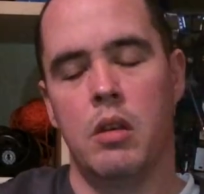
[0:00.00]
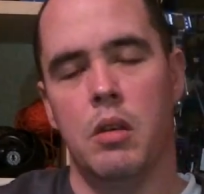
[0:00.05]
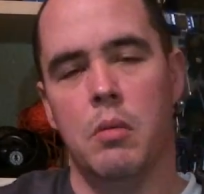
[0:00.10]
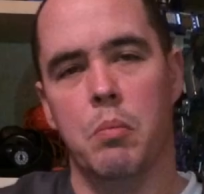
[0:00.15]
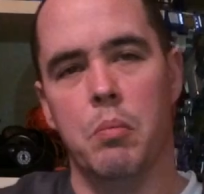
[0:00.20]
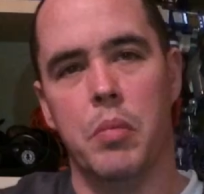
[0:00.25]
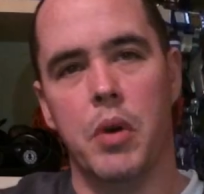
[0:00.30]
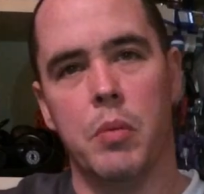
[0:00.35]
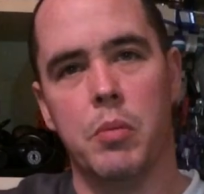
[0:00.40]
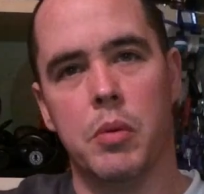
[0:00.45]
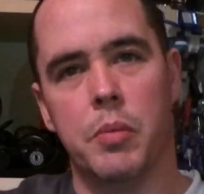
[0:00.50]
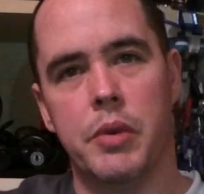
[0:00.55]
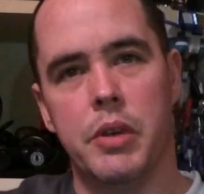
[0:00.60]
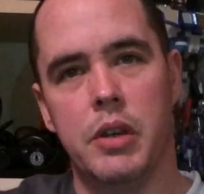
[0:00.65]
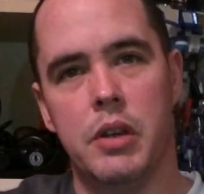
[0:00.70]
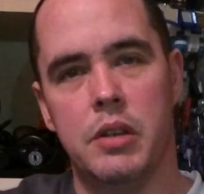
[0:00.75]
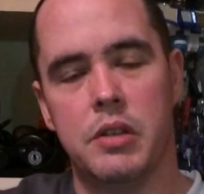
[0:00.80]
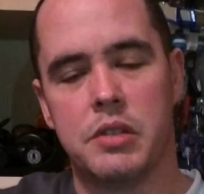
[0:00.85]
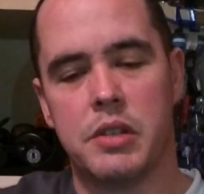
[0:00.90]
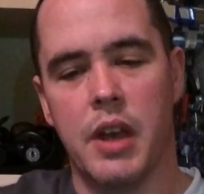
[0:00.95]
and
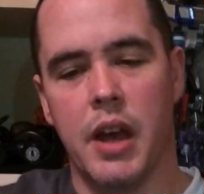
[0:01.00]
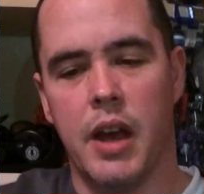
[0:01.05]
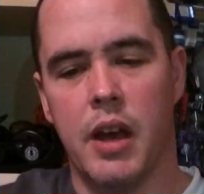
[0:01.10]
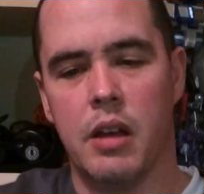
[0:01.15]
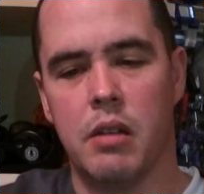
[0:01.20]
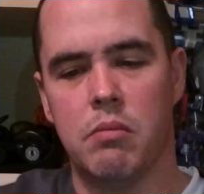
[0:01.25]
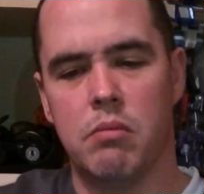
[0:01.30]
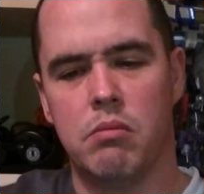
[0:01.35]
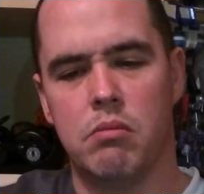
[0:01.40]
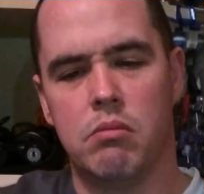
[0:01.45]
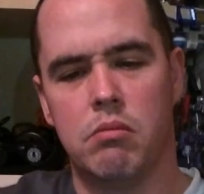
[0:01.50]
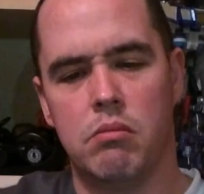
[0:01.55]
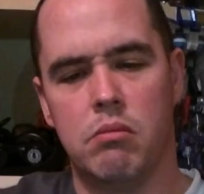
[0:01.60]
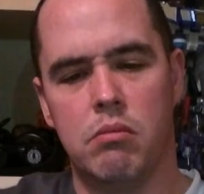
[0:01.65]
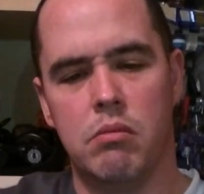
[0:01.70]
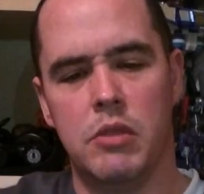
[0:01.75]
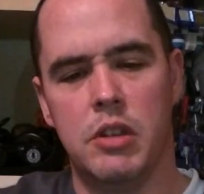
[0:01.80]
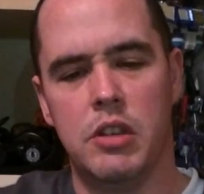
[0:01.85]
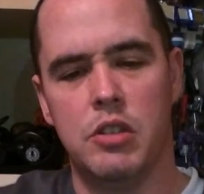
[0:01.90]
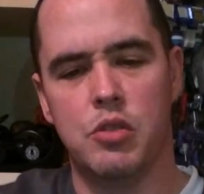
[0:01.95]
Bumblebee's got
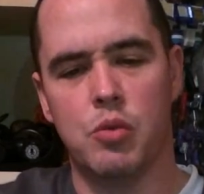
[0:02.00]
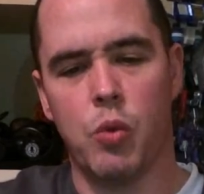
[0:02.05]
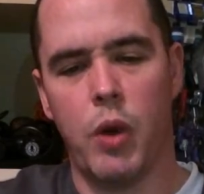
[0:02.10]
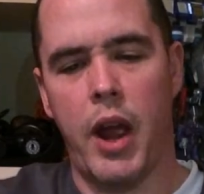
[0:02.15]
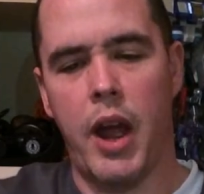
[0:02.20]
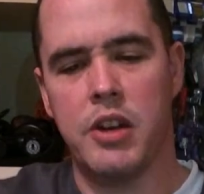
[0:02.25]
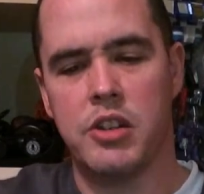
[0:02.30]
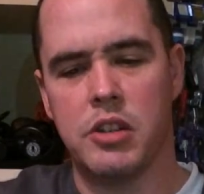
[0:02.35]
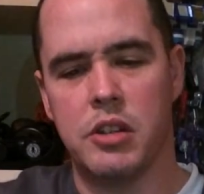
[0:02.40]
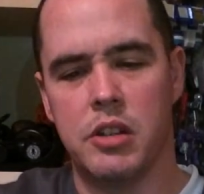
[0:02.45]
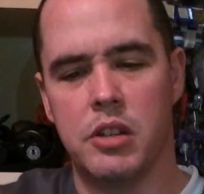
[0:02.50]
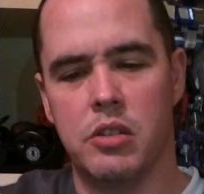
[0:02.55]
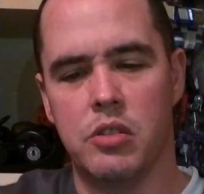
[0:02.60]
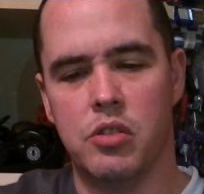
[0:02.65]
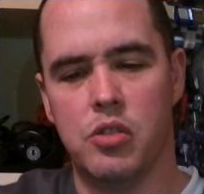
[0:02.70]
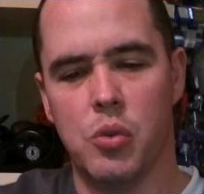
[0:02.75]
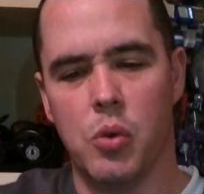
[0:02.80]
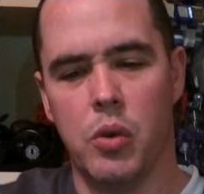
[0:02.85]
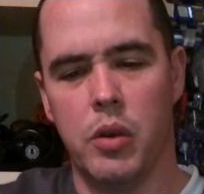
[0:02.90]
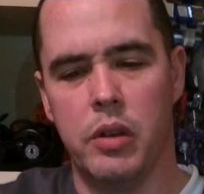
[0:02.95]
these ratcheting
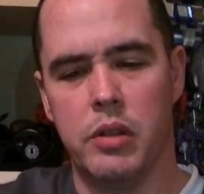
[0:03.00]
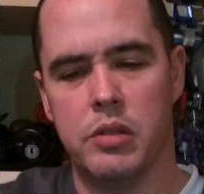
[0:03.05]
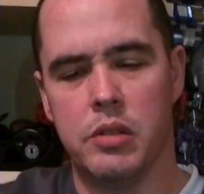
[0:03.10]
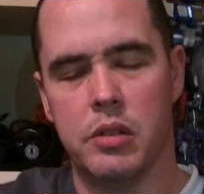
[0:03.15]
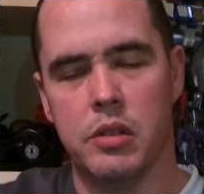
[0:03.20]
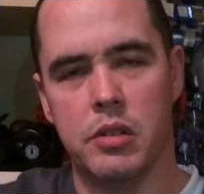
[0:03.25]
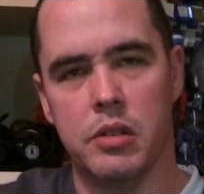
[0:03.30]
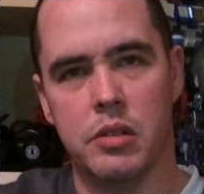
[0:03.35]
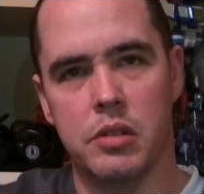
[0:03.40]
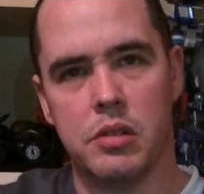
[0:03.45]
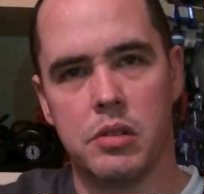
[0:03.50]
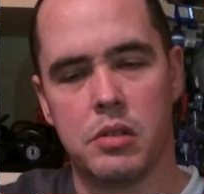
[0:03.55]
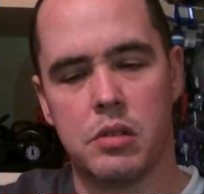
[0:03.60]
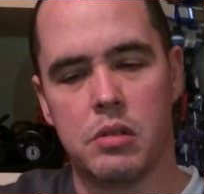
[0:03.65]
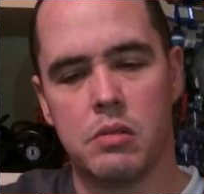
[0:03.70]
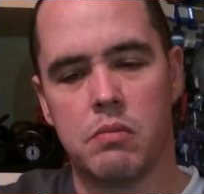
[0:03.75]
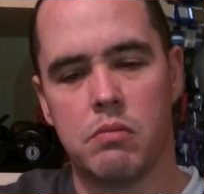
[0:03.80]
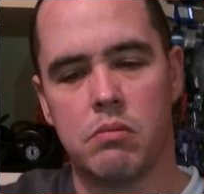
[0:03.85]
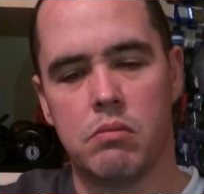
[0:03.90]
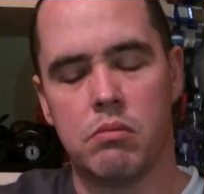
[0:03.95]
joints in his
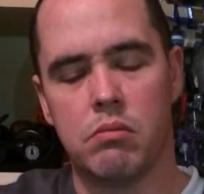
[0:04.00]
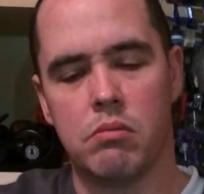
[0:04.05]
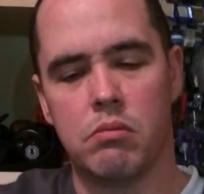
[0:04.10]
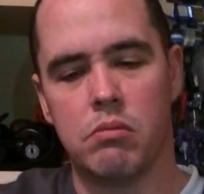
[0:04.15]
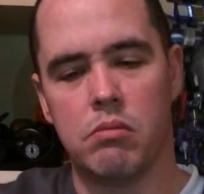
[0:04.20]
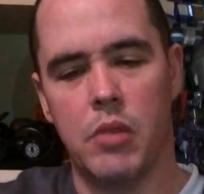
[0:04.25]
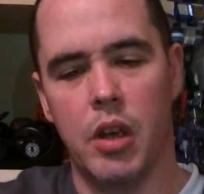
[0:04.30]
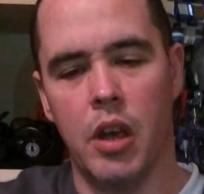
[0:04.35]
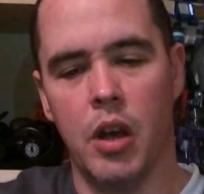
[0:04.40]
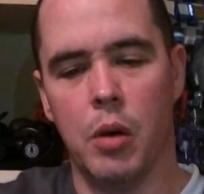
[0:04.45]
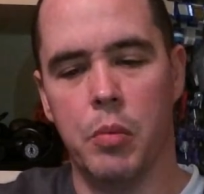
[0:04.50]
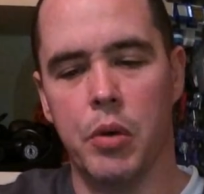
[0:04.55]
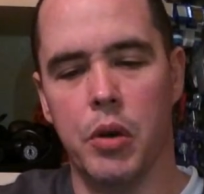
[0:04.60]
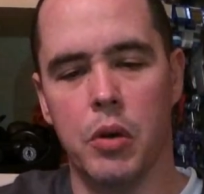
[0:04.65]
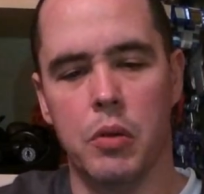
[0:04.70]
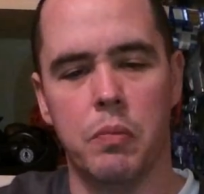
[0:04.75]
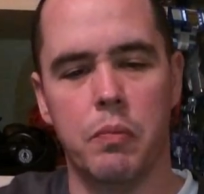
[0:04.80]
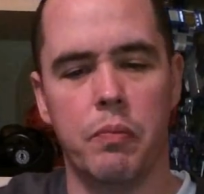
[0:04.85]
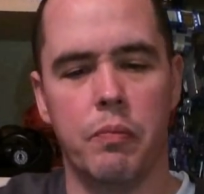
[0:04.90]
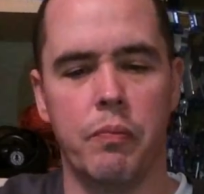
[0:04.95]

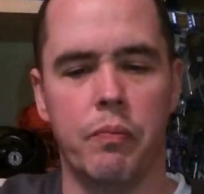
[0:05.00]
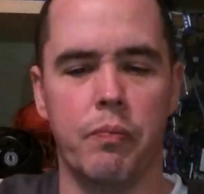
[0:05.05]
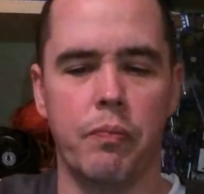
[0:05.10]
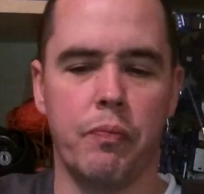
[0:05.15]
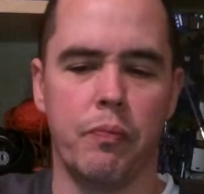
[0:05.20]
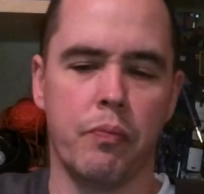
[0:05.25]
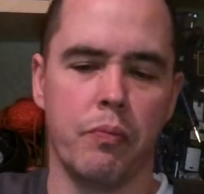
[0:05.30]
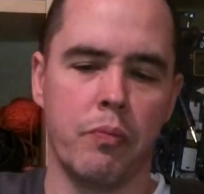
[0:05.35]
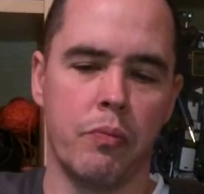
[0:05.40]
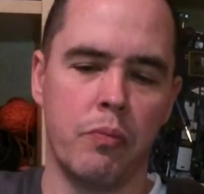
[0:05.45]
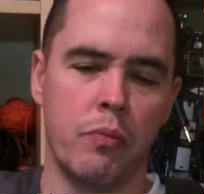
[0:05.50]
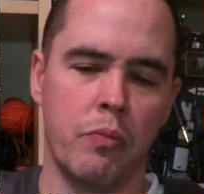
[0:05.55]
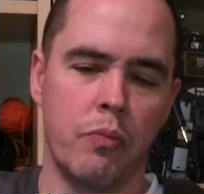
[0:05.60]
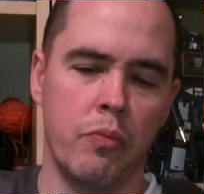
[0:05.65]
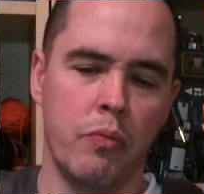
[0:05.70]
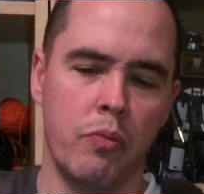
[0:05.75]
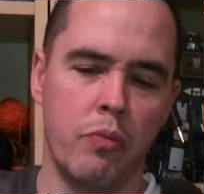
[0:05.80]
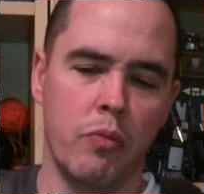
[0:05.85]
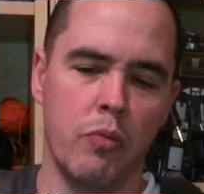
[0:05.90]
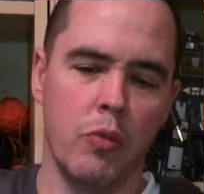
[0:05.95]
elbow,
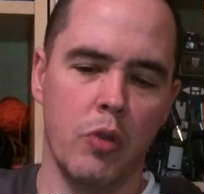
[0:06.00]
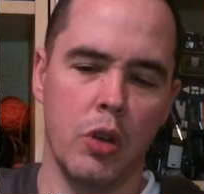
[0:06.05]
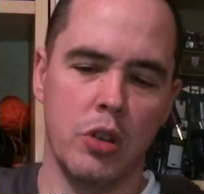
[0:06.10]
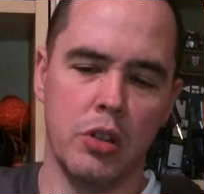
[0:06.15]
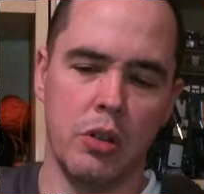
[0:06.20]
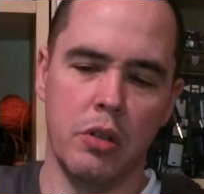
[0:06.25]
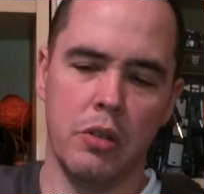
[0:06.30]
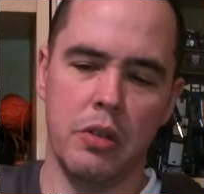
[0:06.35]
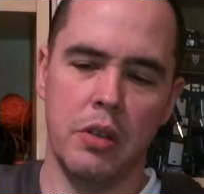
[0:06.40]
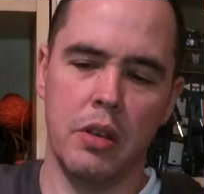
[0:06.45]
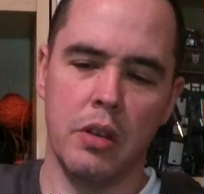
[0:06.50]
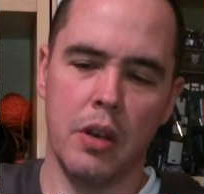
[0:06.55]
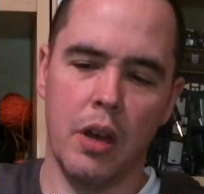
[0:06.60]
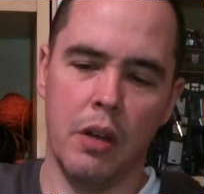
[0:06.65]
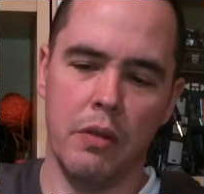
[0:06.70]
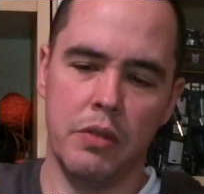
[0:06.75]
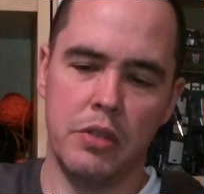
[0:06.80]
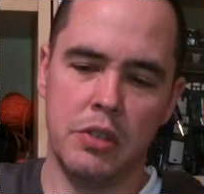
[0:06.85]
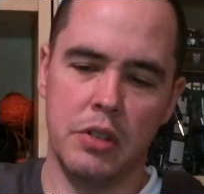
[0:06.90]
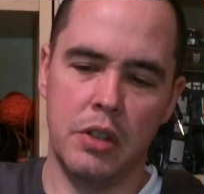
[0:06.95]
which I don't think
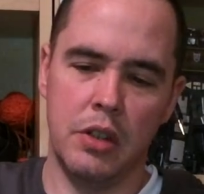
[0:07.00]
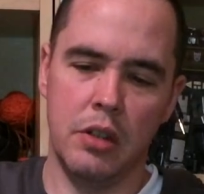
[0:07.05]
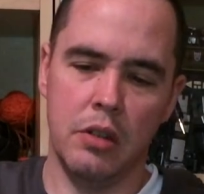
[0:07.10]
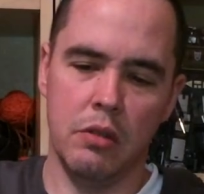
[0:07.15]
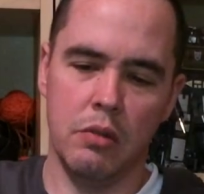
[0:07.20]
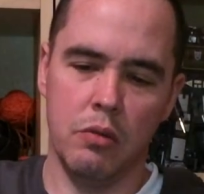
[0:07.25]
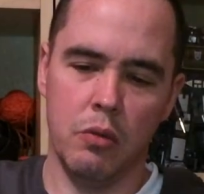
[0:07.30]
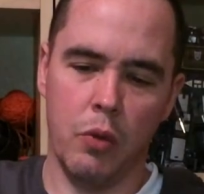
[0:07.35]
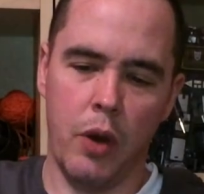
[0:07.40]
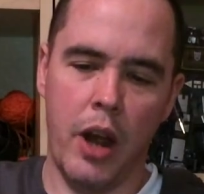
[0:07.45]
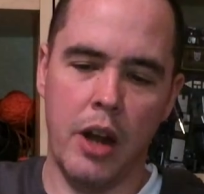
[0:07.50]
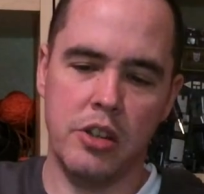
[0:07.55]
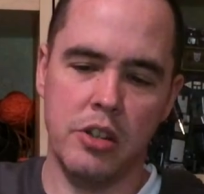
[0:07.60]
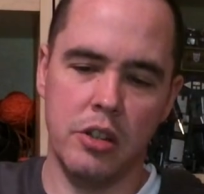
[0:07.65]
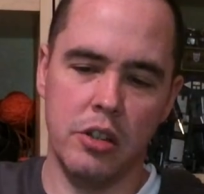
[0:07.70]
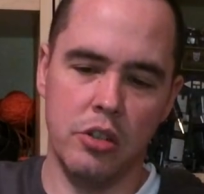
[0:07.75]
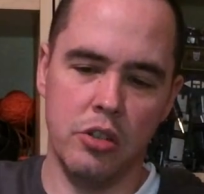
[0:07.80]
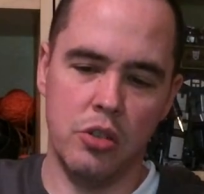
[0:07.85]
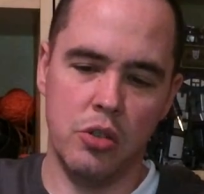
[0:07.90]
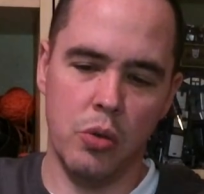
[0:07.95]
I've seen
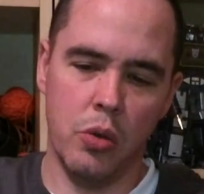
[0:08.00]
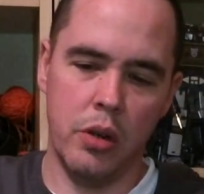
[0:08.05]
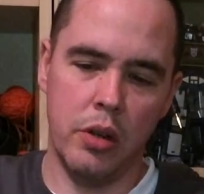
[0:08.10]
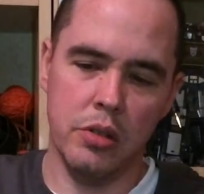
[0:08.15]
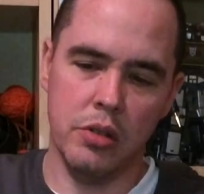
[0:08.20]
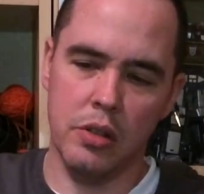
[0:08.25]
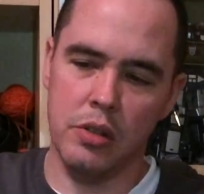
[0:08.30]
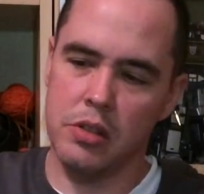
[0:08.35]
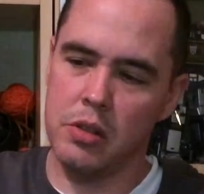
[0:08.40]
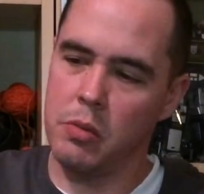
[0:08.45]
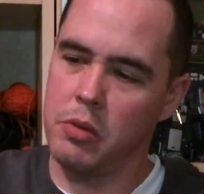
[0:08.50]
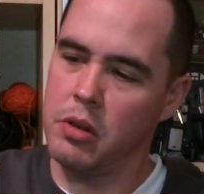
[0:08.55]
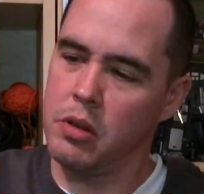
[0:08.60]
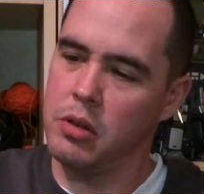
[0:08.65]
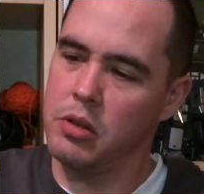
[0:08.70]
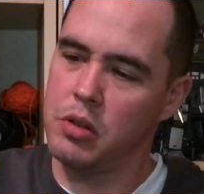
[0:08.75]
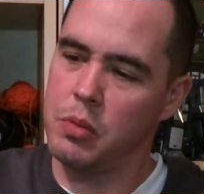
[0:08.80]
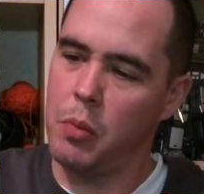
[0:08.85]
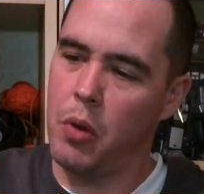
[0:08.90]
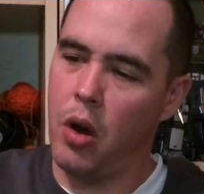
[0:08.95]
ratcheting joints on something
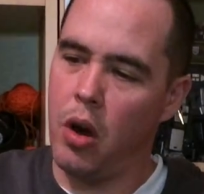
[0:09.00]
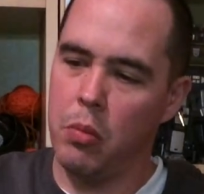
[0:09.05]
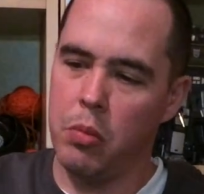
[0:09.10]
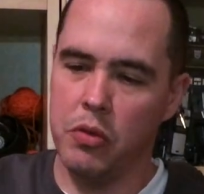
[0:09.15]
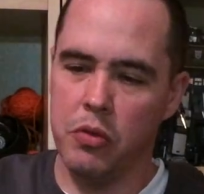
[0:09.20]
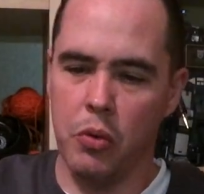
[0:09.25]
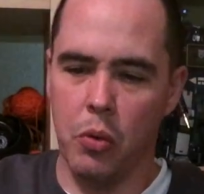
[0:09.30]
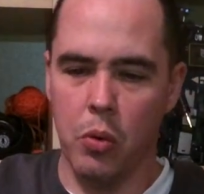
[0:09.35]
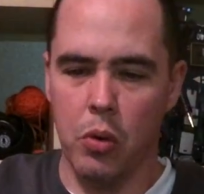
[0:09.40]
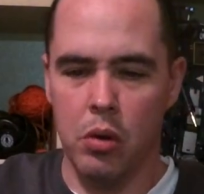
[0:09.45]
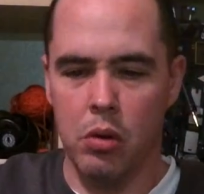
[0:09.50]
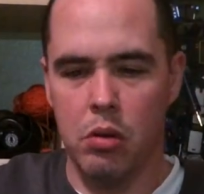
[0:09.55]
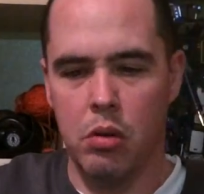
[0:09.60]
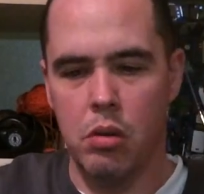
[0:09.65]
this small before.